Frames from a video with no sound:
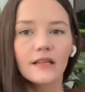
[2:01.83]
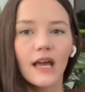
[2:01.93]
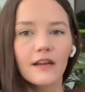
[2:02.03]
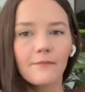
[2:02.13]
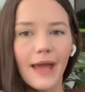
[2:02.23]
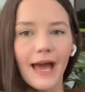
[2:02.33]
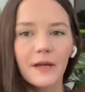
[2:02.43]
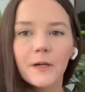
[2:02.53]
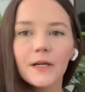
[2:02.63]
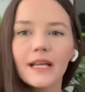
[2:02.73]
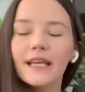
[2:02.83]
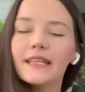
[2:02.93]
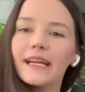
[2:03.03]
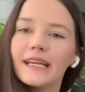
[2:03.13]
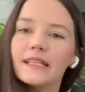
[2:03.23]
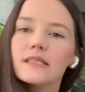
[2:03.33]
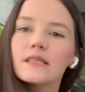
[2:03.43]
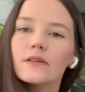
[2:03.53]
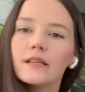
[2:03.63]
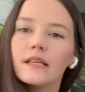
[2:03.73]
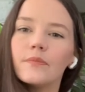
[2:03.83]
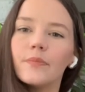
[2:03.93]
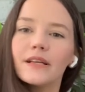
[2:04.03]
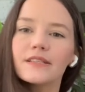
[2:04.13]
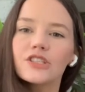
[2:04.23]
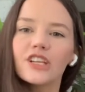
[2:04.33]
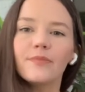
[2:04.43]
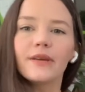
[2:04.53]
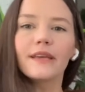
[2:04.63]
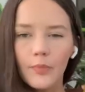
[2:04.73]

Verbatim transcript: kind of pattern, and then I inserted bust shaping,